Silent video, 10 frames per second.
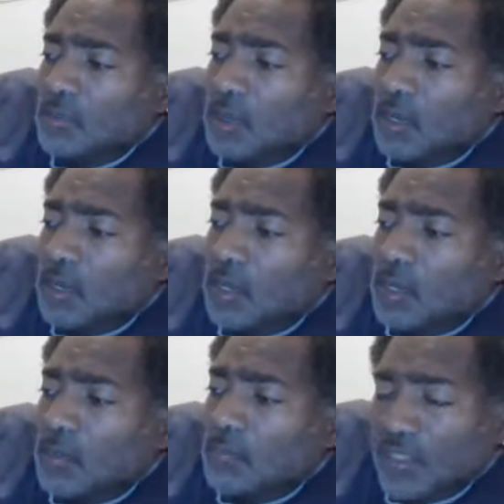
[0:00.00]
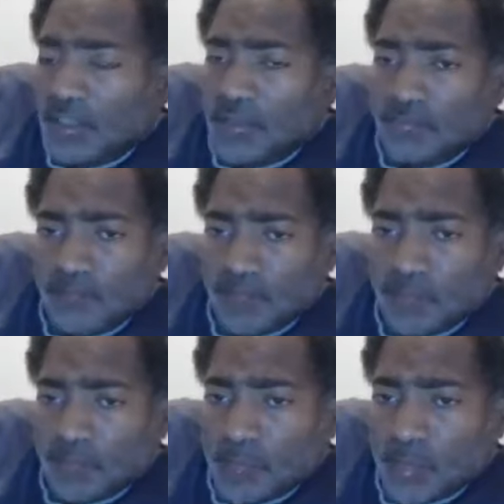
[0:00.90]
uh, mother.
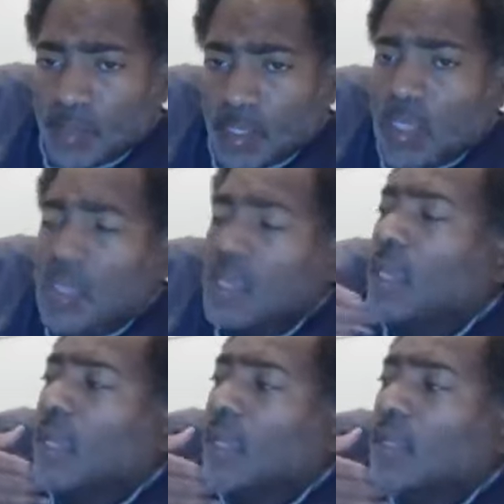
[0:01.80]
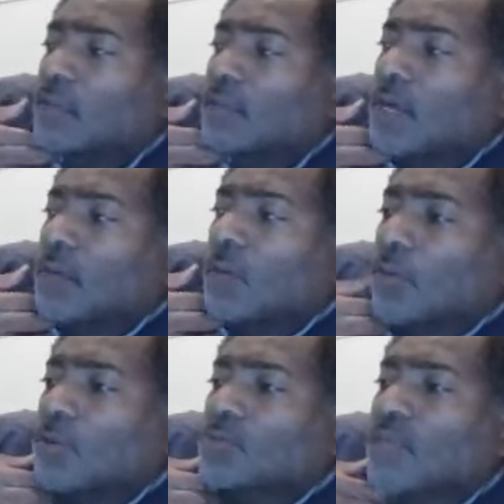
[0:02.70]
And I'm gonna
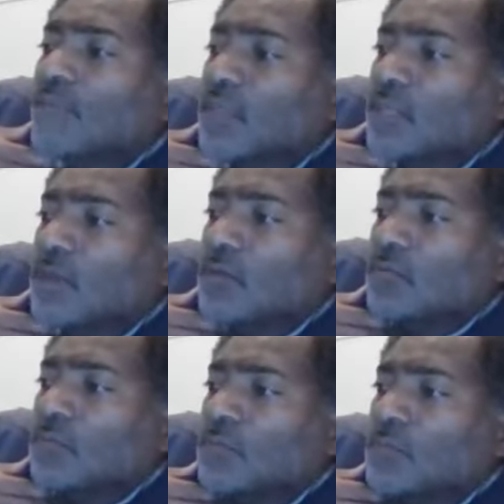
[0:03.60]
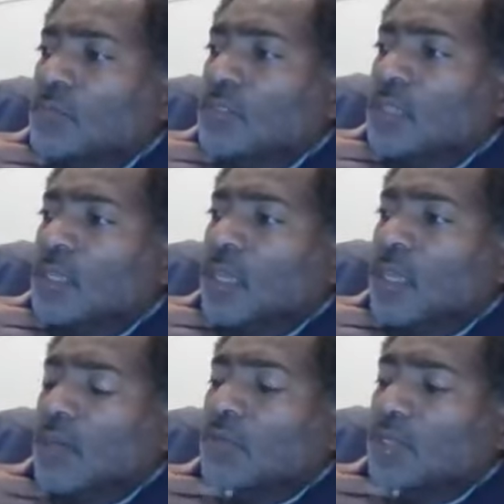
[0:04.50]
post that video,
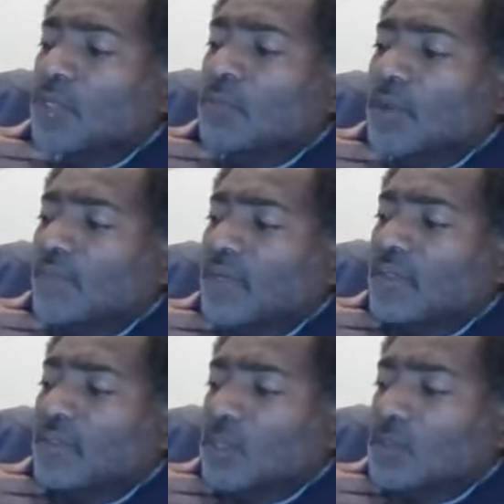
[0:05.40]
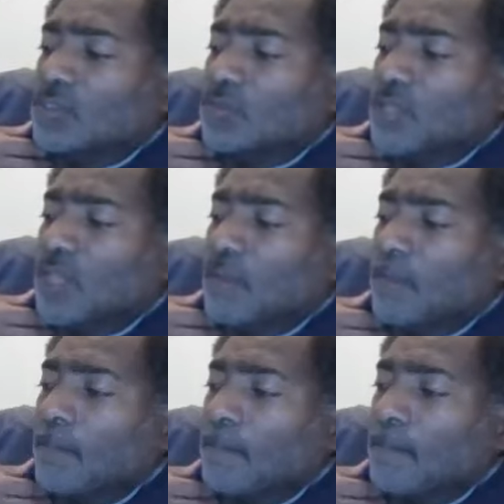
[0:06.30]
and I'm gonna give my final thoughts on that,
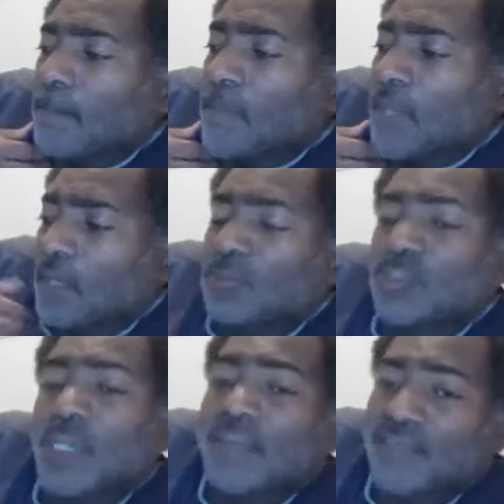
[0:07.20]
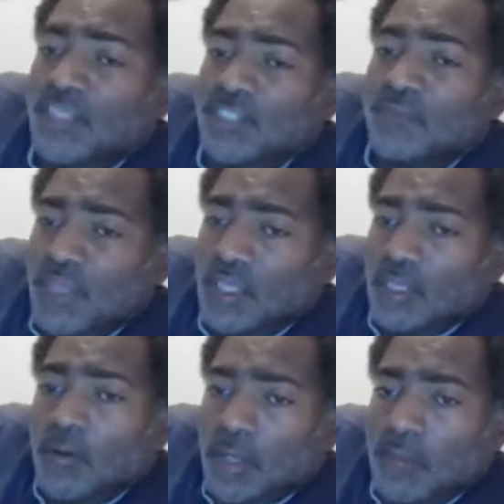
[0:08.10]
and I'm gonna try to fix the
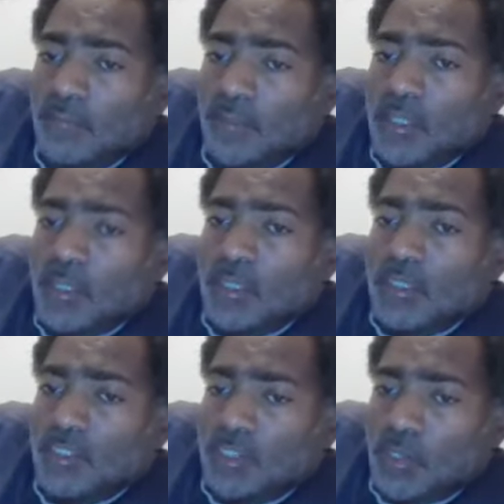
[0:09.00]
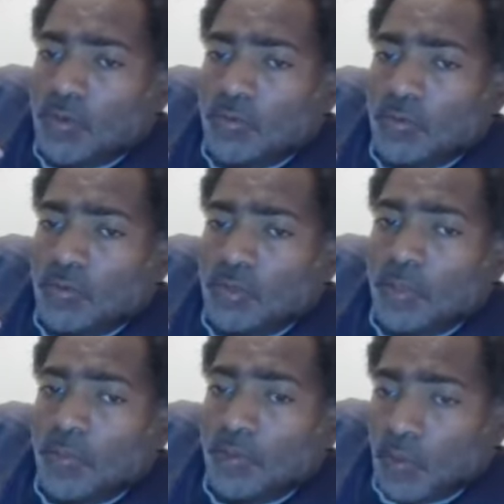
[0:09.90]
video up. So
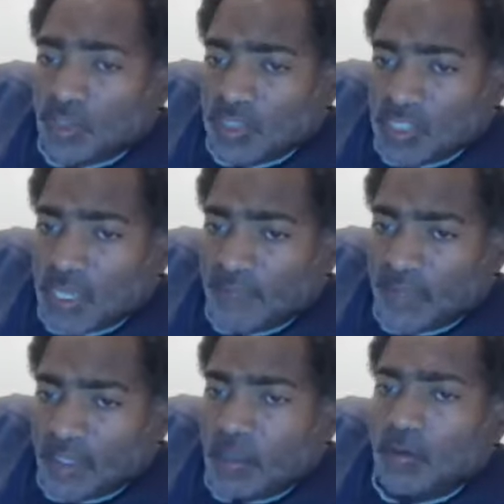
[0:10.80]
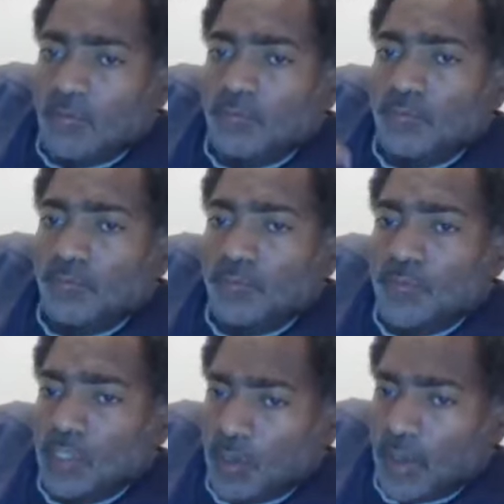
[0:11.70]
if you want to see that video,
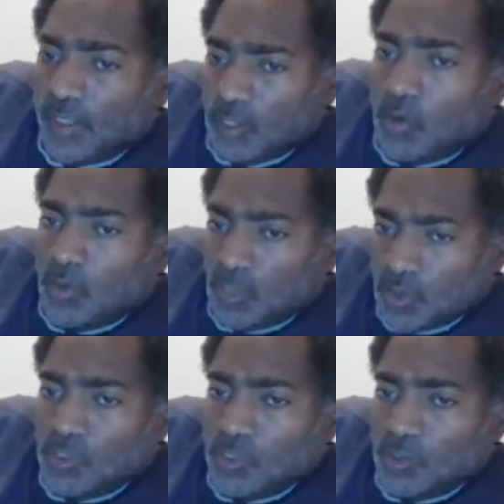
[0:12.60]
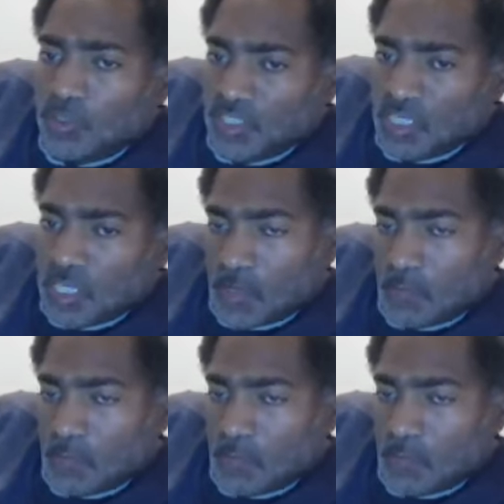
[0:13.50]
you're gonna have to go on YouTube to see it